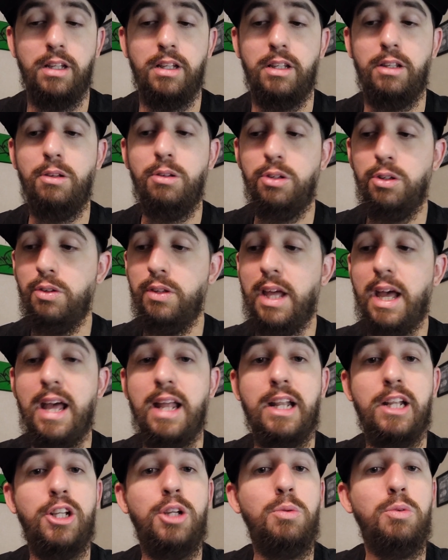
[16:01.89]
You do
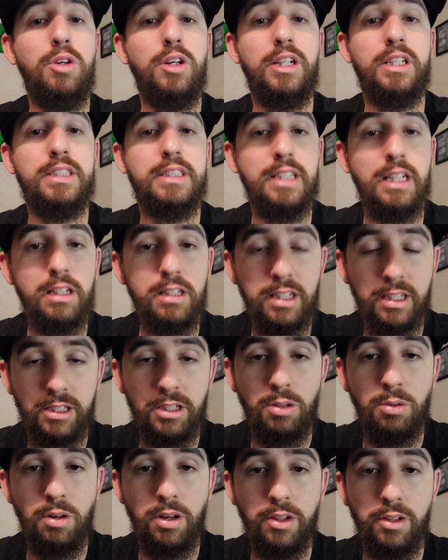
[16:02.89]
that and you will excel like
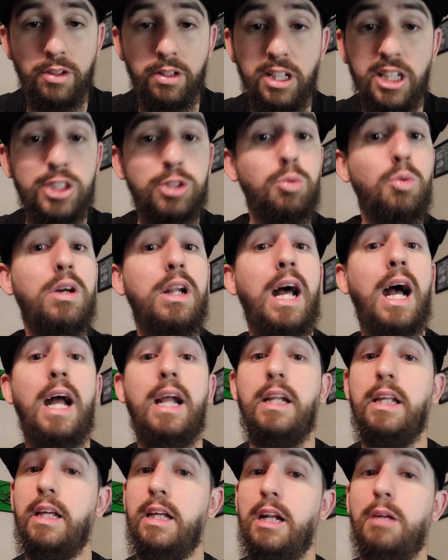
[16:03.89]
no other. That's what I
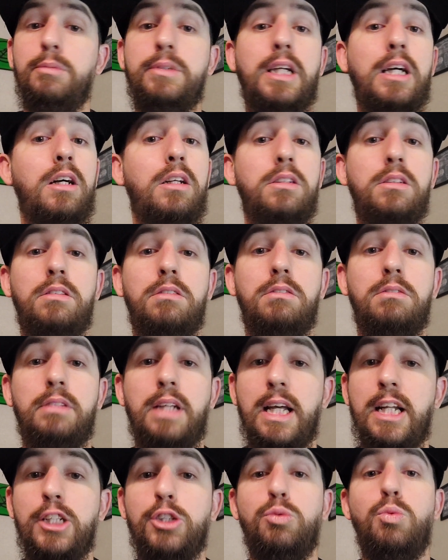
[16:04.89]
did. I'm telling you.
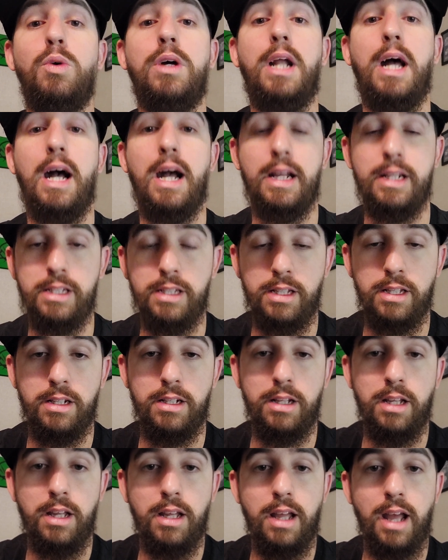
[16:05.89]
That is what I did.
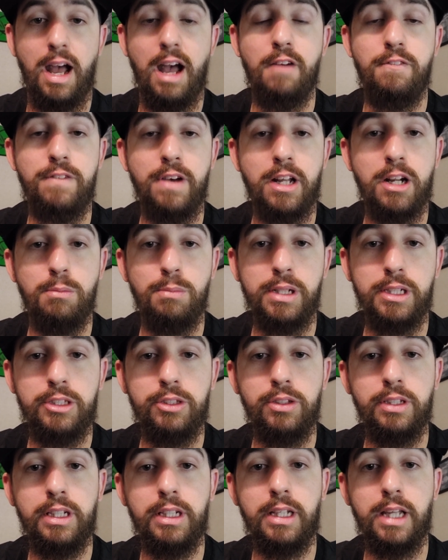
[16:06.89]
I found a
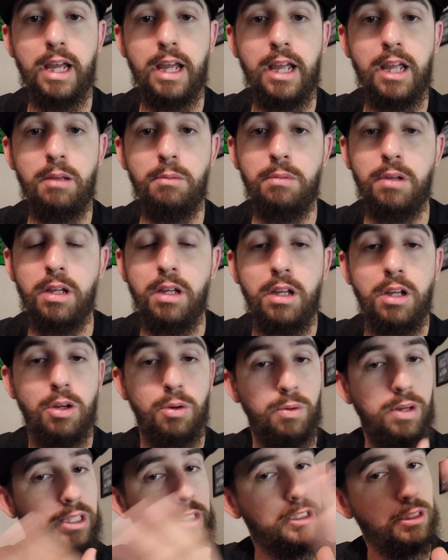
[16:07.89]
mentor in the game.
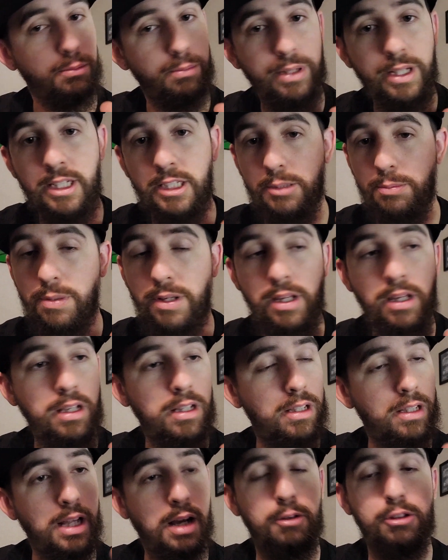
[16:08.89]
Rest in peace,
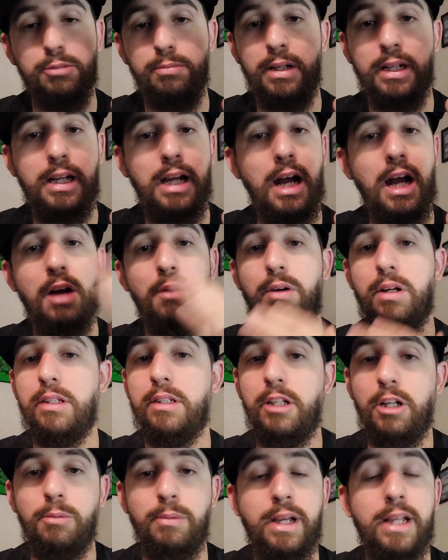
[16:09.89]
Pete. That was my guy right
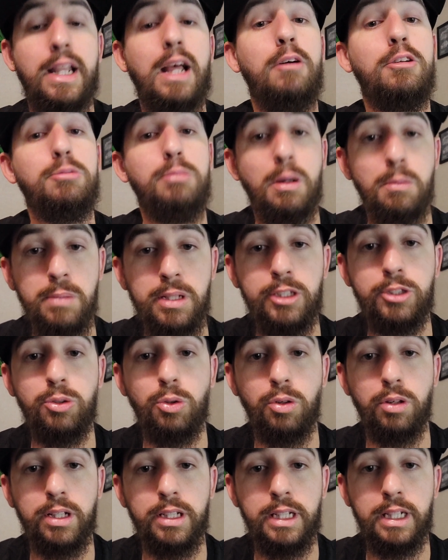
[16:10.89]
there, man. That was my
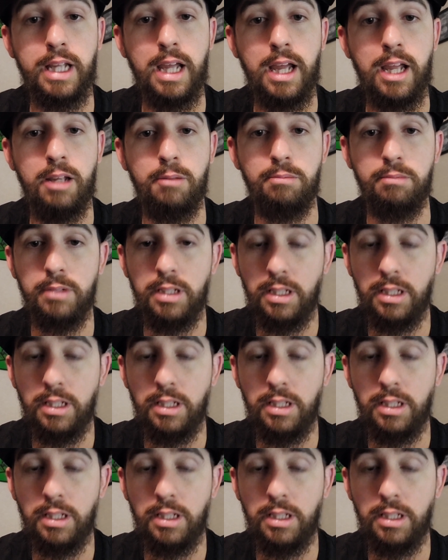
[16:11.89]
mentor in the game.